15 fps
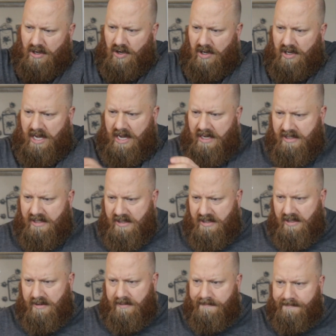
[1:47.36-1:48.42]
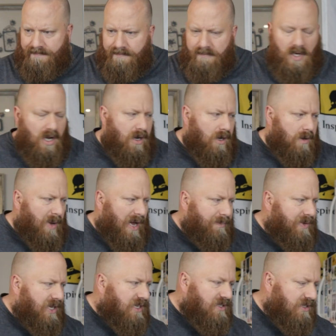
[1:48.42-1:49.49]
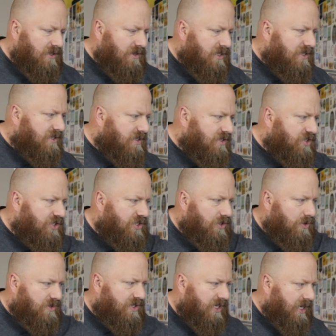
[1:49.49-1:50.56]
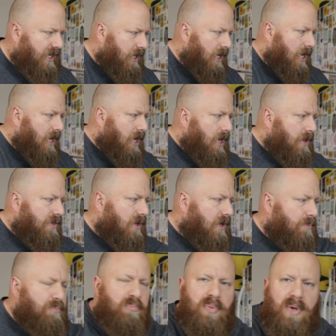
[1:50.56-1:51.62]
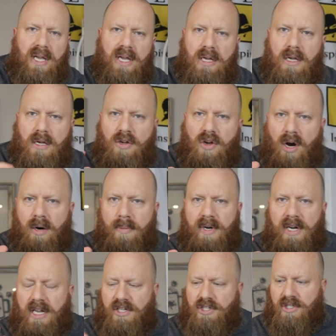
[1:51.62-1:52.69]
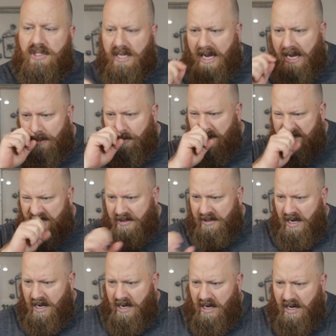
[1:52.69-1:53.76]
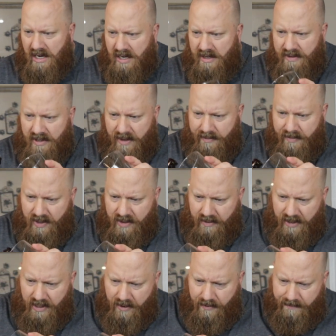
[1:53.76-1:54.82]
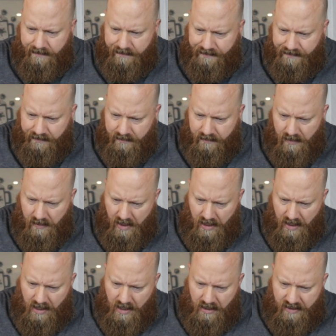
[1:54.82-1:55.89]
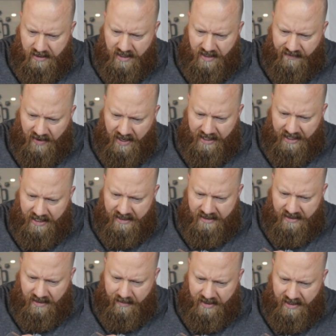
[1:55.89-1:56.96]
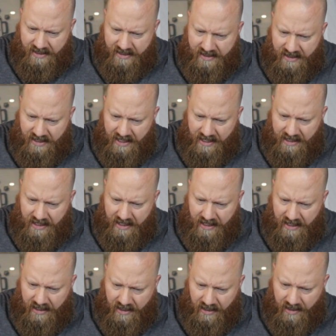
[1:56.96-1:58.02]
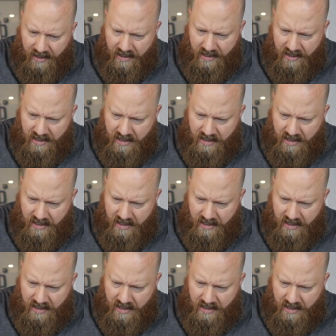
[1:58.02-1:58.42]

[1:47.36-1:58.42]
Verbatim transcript: Good hiss. Um, I'm guessing this is using the big carbonation tablets. Uh, yep, here we go. See if I can get some of this in here